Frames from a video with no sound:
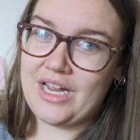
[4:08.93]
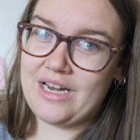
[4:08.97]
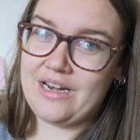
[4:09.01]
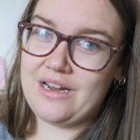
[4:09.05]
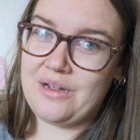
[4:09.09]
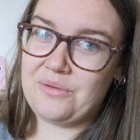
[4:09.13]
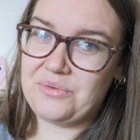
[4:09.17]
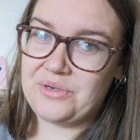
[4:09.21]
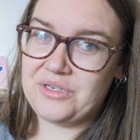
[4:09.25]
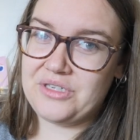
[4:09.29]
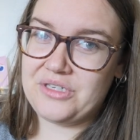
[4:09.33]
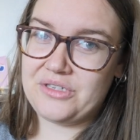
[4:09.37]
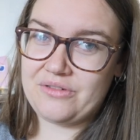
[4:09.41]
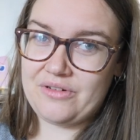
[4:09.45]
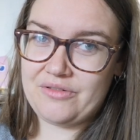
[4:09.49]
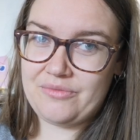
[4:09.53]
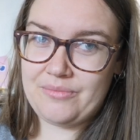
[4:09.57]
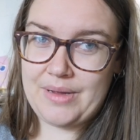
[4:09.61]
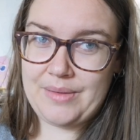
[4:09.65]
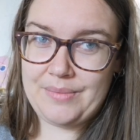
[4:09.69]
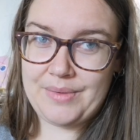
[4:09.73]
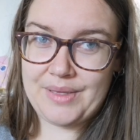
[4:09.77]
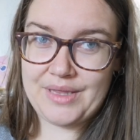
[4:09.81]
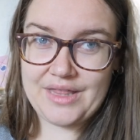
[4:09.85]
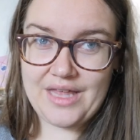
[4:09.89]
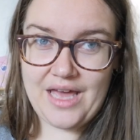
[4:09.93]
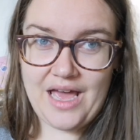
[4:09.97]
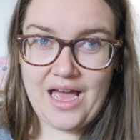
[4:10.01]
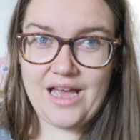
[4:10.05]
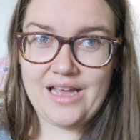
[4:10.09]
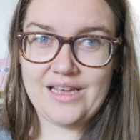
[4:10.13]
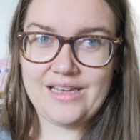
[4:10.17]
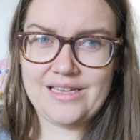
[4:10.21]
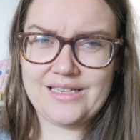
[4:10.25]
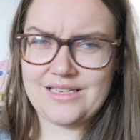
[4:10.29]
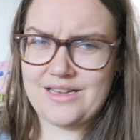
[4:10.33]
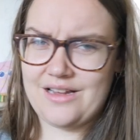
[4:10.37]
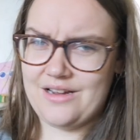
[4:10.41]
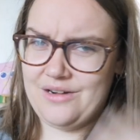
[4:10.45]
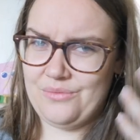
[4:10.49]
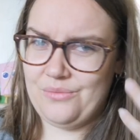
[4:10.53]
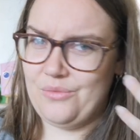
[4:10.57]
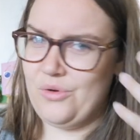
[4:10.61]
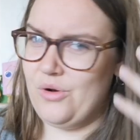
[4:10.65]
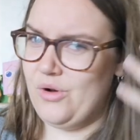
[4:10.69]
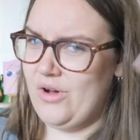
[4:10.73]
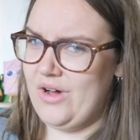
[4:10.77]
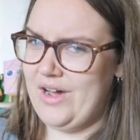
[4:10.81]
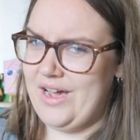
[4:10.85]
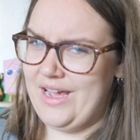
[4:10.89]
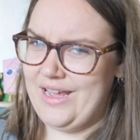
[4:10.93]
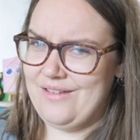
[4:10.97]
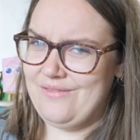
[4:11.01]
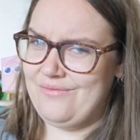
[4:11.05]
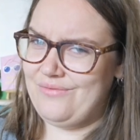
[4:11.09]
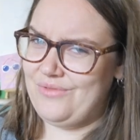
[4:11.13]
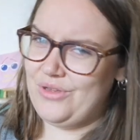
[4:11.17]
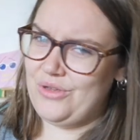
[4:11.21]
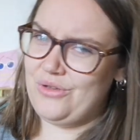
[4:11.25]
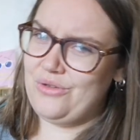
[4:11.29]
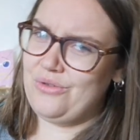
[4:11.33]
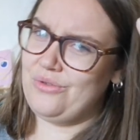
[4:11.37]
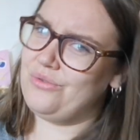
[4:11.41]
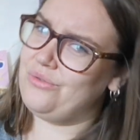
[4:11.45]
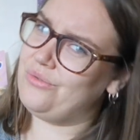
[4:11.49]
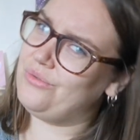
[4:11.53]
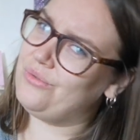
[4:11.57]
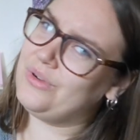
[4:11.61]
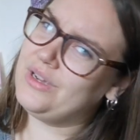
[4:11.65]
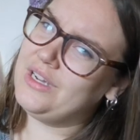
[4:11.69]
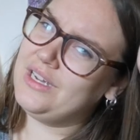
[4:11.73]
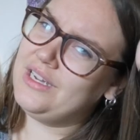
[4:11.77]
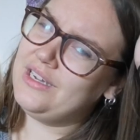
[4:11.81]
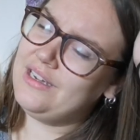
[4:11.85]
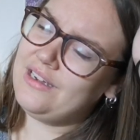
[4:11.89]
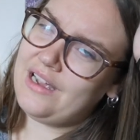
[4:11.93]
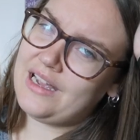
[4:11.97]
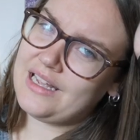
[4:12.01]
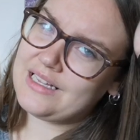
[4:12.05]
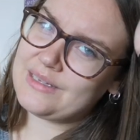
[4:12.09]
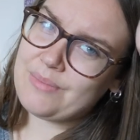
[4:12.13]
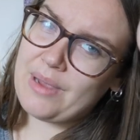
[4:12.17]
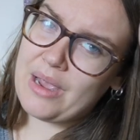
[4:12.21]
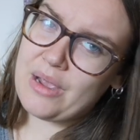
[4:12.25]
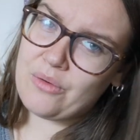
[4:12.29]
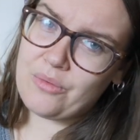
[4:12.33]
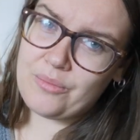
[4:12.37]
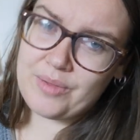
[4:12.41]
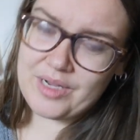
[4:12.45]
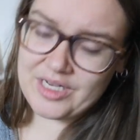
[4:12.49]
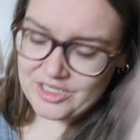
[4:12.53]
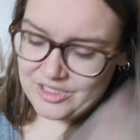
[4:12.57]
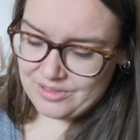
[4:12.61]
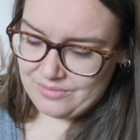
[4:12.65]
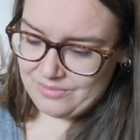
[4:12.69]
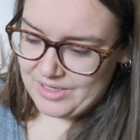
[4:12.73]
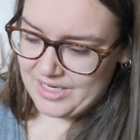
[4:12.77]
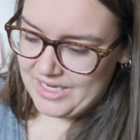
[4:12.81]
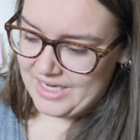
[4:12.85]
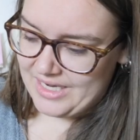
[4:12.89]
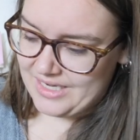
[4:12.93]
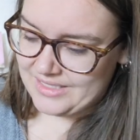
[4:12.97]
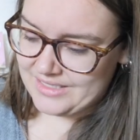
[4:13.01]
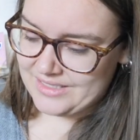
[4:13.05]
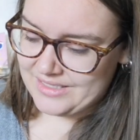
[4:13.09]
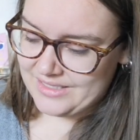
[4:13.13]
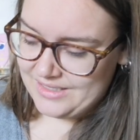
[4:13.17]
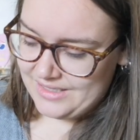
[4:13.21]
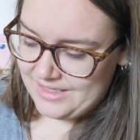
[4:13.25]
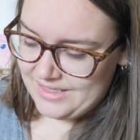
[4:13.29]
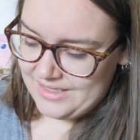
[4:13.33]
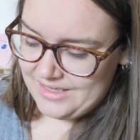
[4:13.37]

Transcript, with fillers: and I wonder if maybe that is kind of what I view as power mesh in my head.